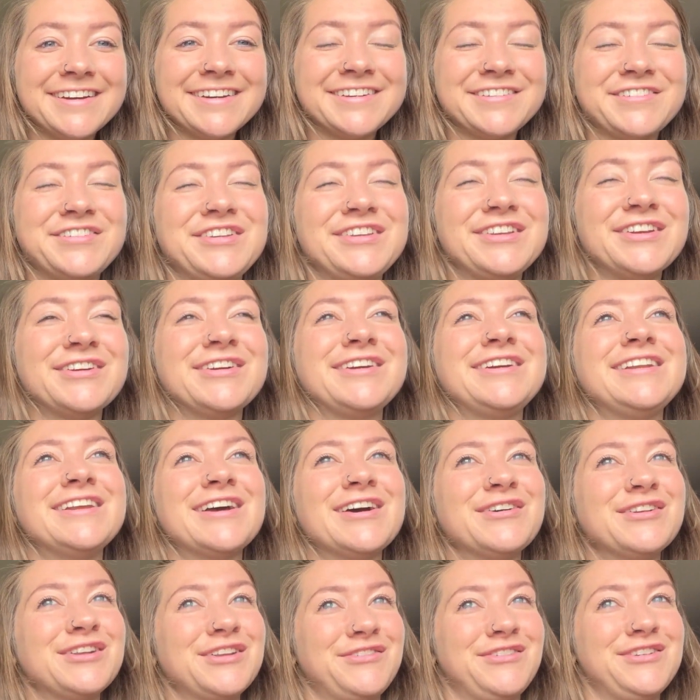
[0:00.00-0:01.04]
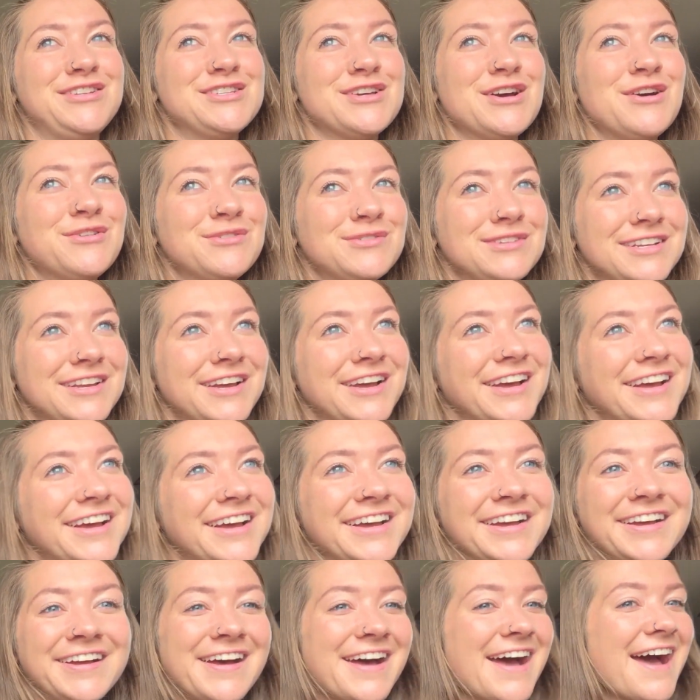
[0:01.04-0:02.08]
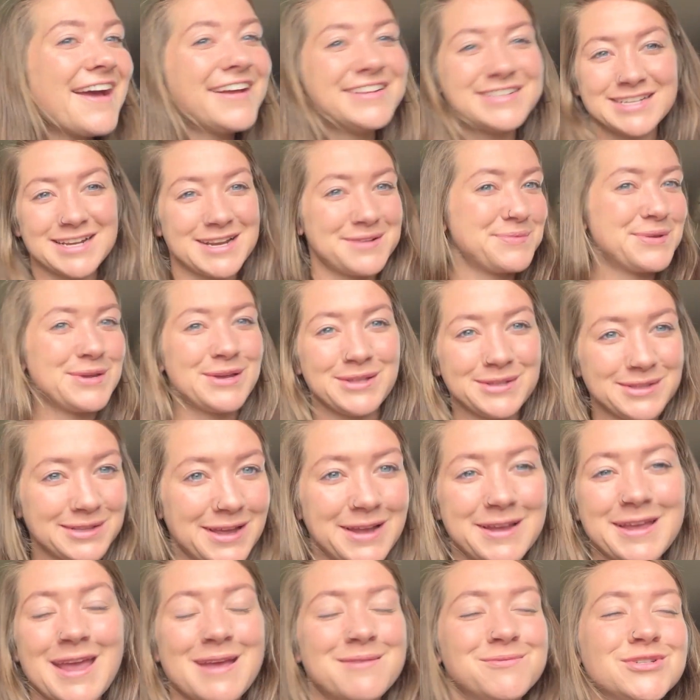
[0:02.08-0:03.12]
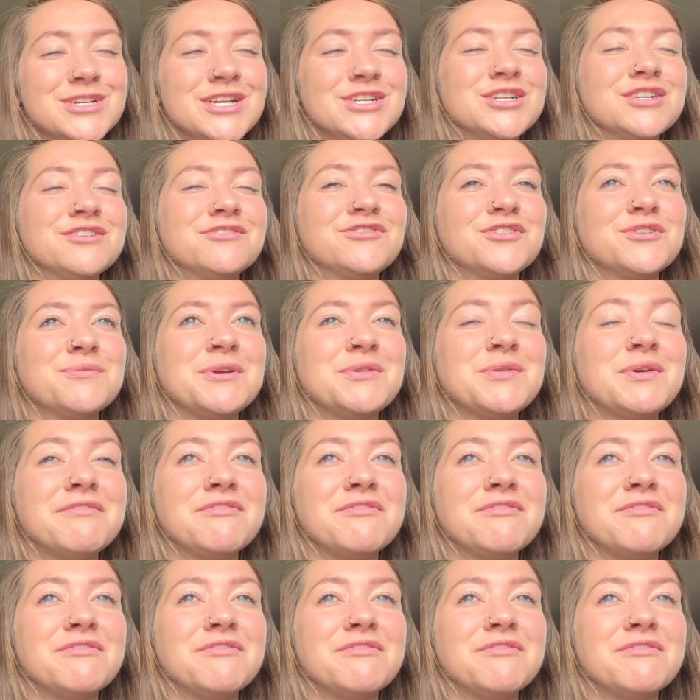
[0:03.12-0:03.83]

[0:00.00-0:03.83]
If you know, you know, and if you don't, it's gonna be a, a game changer for me.